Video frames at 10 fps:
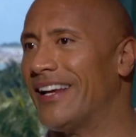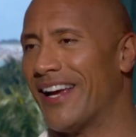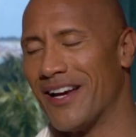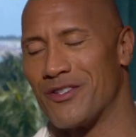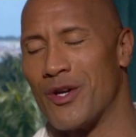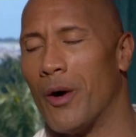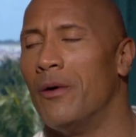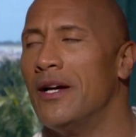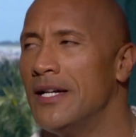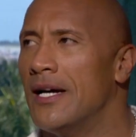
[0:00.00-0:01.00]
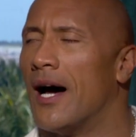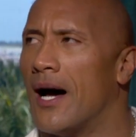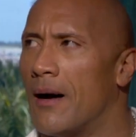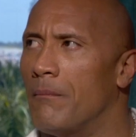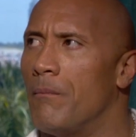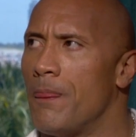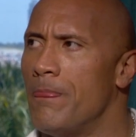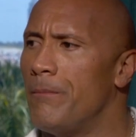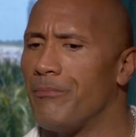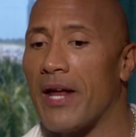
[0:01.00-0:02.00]
90s, yeah. So,
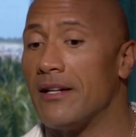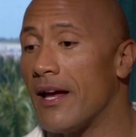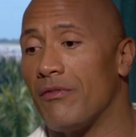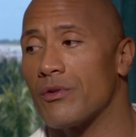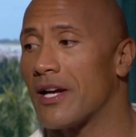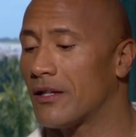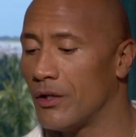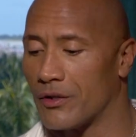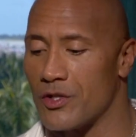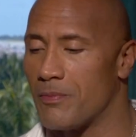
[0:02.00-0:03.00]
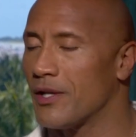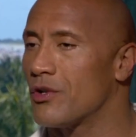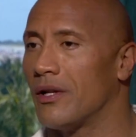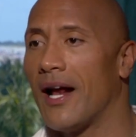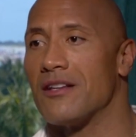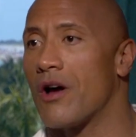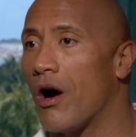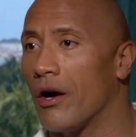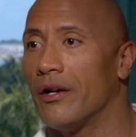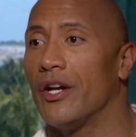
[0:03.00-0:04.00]
and David was like, look, just make sure that it has
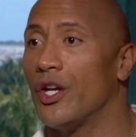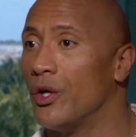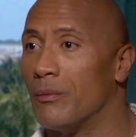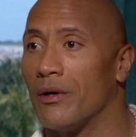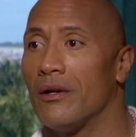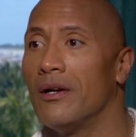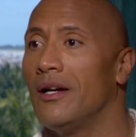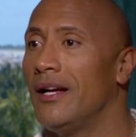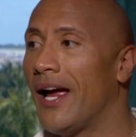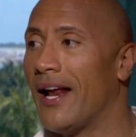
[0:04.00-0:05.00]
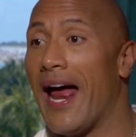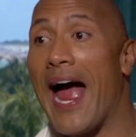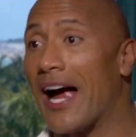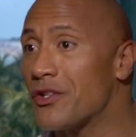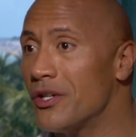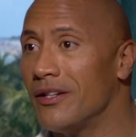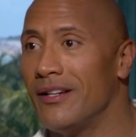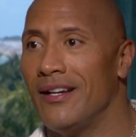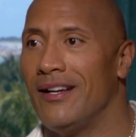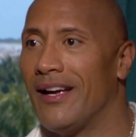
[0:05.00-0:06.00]
heart, humor, and
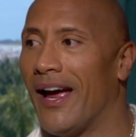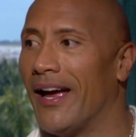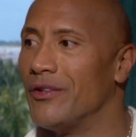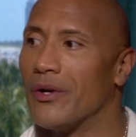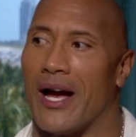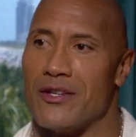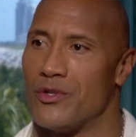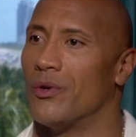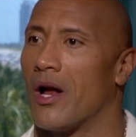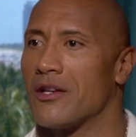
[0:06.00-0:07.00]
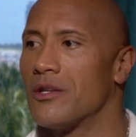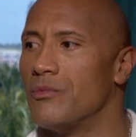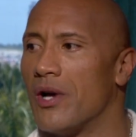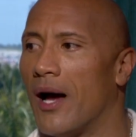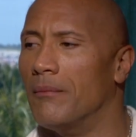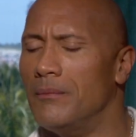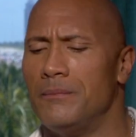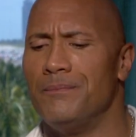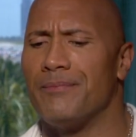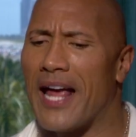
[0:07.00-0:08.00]
action, and you guys do an awesome job.
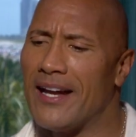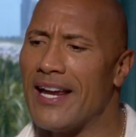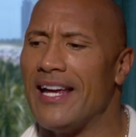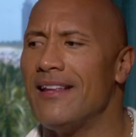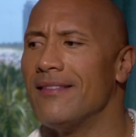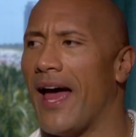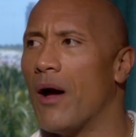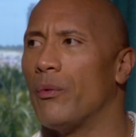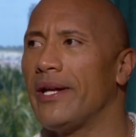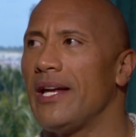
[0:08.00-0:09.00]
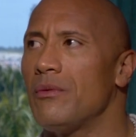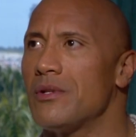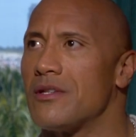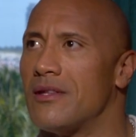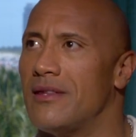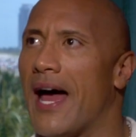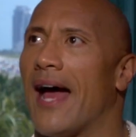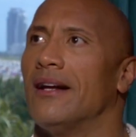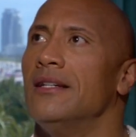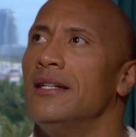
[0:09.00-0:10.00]
And in that, when he was
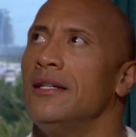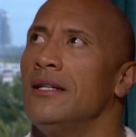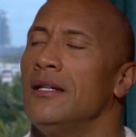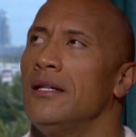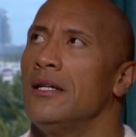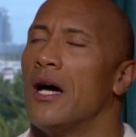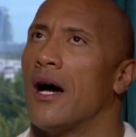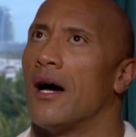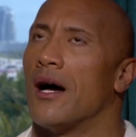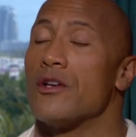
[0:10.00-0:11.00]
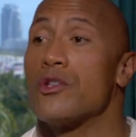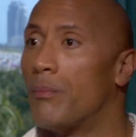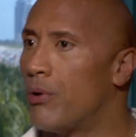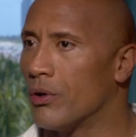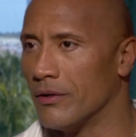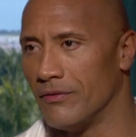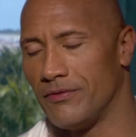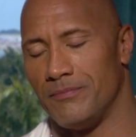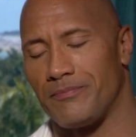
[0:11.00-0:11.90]
that supportive,